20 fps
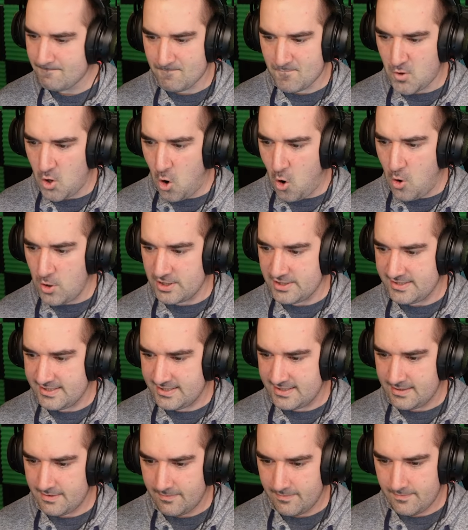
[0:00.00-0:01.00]
Of
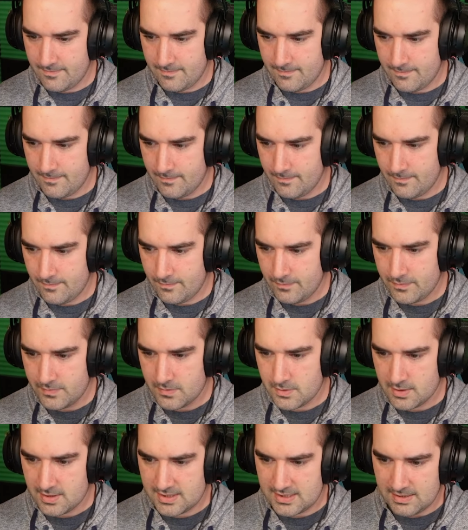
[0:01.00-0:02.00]
course!
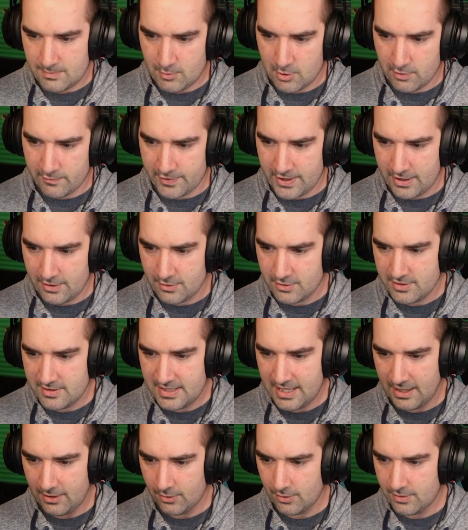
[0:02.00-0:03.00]
Somewhere over there.
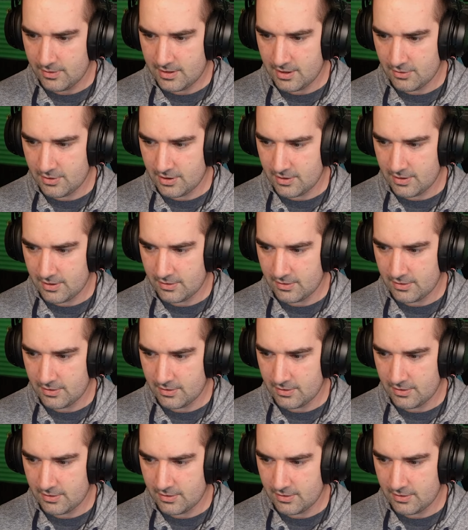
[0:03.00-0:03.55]
There.